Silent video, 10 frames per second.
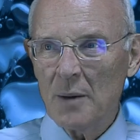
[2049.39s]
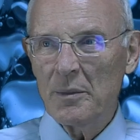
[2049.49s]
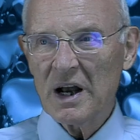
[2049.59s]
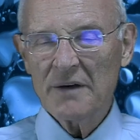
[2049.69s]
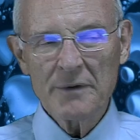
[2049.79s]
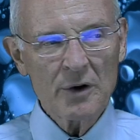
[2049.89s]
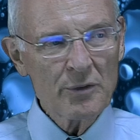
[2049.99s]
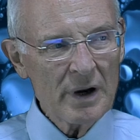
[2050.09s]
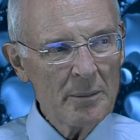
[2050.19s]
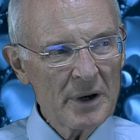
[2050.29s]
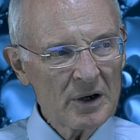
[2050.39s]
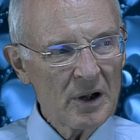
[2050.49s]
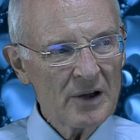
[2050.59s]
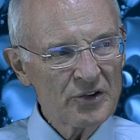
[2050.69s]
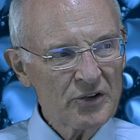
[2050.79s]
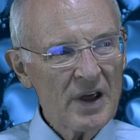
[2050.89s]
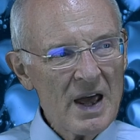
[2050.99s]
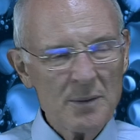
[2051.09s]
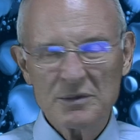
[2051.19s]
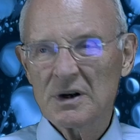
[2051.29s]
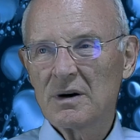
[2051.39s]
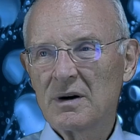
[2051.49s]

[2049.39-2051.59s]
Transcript: But if a criminal escaped